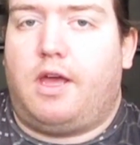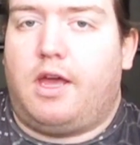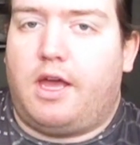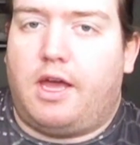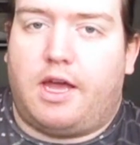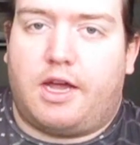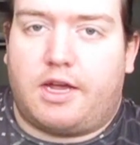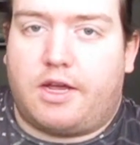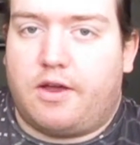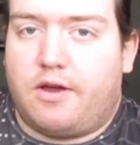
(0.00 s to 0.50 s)

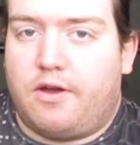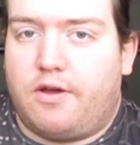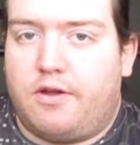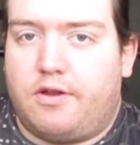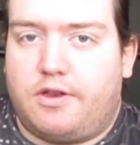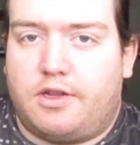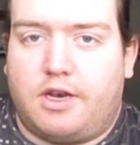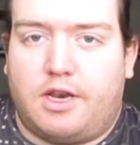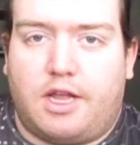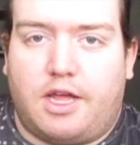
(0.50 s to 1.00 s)
echo,
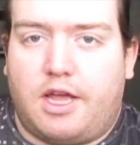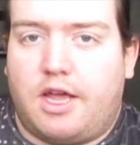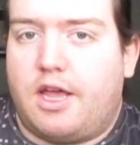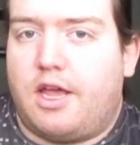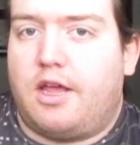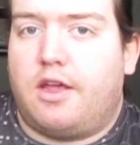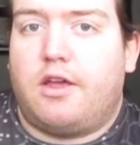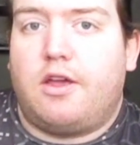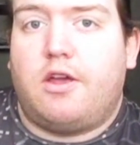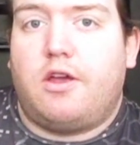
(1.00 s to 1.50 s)

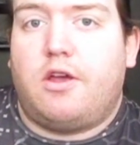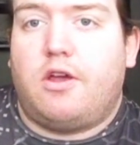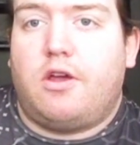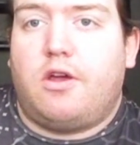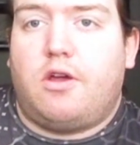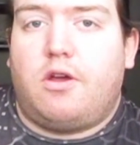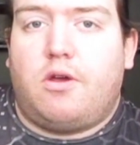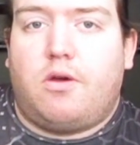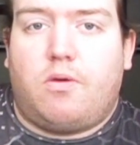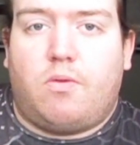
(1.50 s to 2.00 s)
delay,
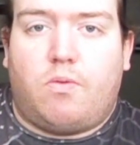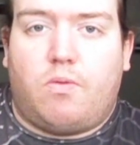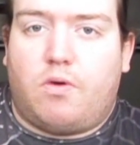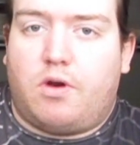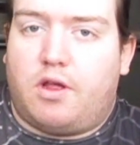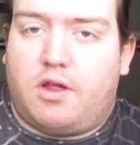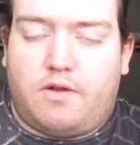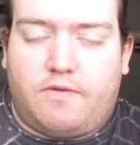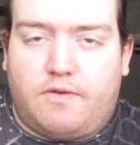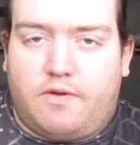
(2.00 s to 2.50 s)

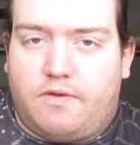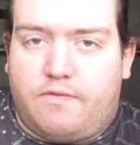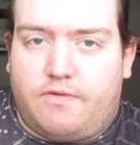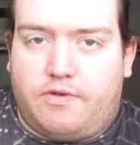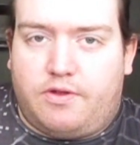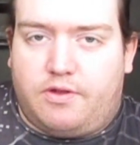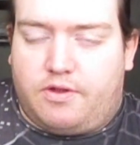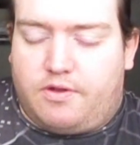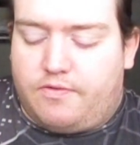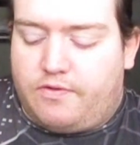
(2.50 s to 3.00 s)
whatever
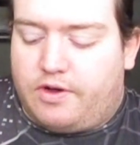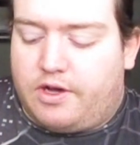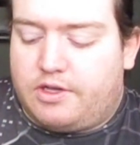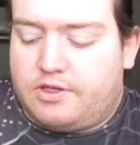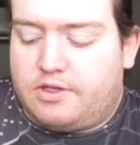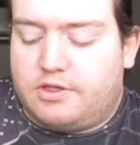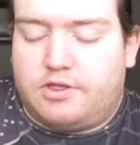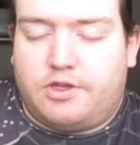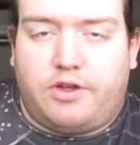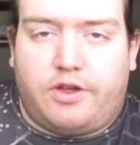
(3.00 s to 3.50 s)
the
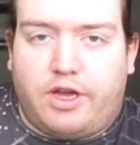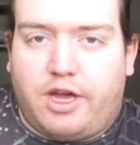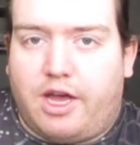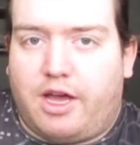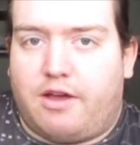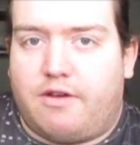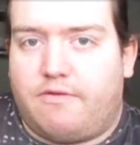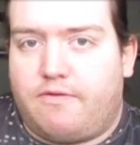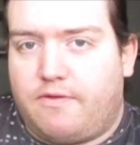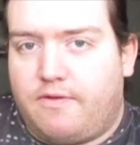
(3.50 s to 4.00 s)
devices you
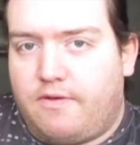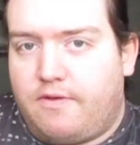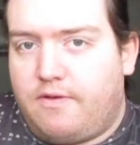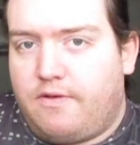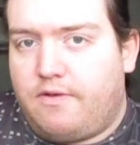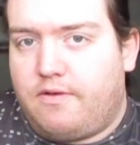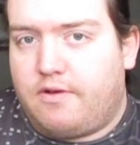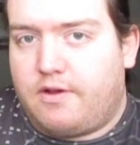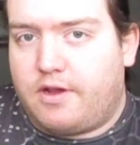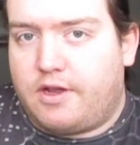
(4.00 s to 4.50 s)
have
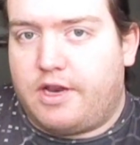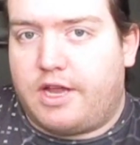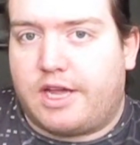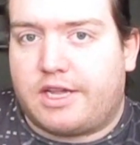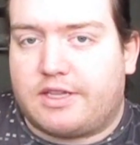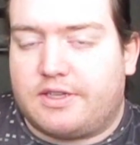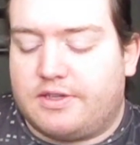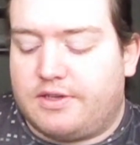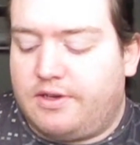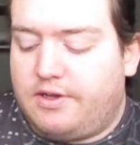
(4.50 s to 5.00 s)

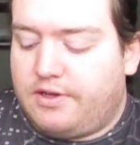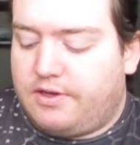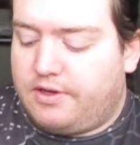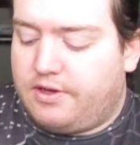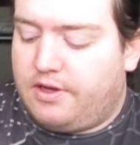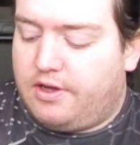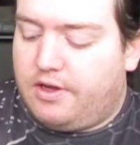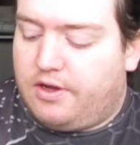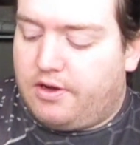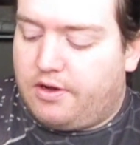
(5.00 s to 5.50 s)
connected
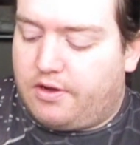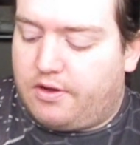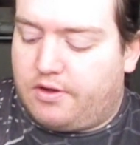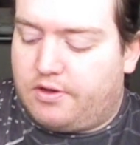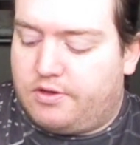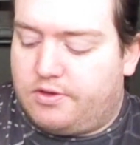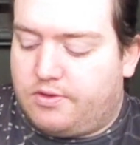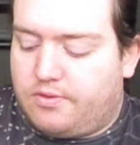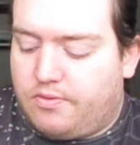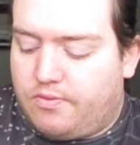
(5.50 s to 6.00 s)

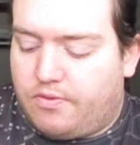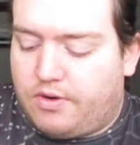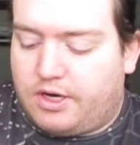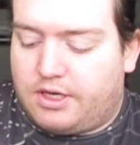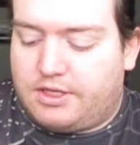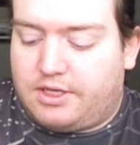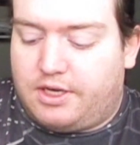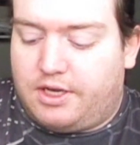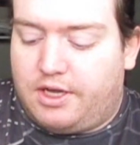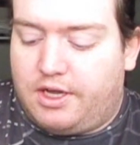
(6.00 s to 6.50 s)
is
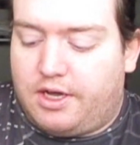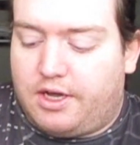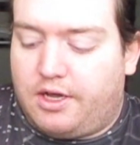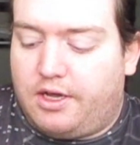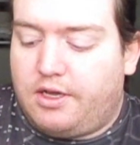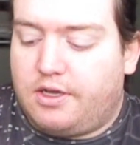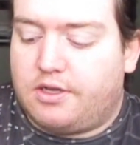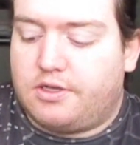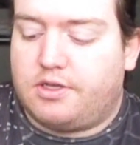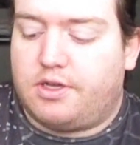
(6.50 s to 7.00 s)
right in here,
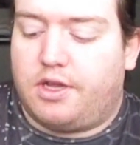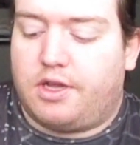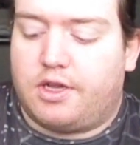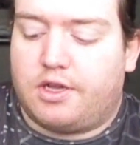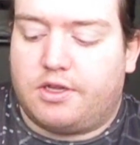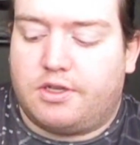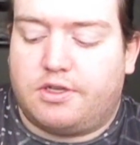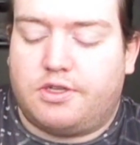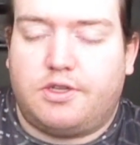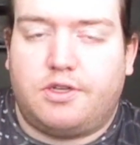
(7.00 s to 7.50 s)
so you
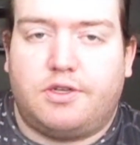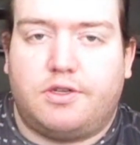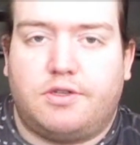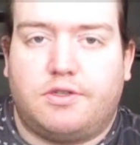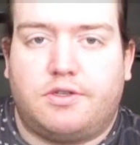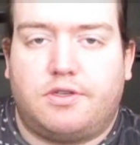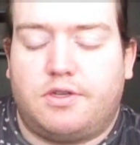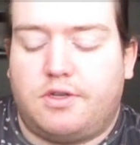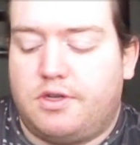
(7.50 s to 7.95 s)
can choose